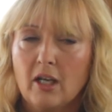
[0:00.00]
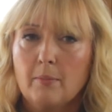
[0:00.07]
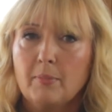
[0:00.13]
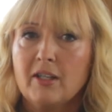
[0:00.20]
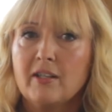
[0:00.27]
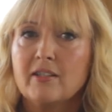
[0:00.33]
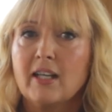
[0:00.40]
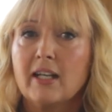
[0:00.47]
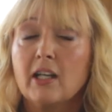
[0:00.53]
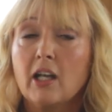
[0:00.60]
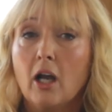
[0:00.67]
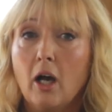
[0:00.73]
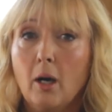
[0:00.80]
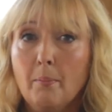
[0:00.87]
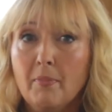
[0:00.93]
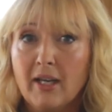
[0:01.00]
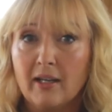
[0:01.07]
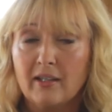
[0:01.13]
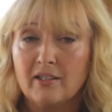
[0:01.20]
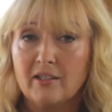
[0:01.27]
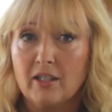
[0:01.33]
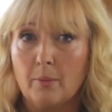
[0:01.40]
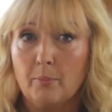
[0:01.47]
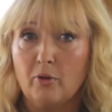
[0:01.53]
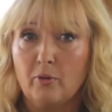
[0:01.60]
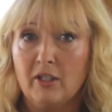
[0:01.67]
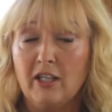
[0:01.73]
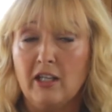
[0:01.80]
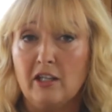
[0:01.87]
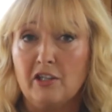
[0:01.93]
because then come next summer
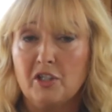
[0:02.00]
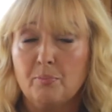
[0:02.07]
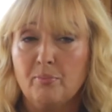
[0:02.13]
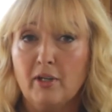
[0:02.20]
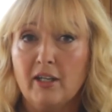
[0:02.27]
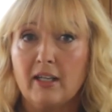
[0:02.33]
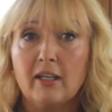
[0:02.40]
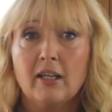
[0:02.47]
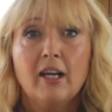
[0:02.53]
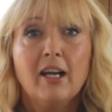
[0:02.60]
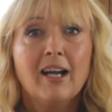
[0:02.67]
and in the spring,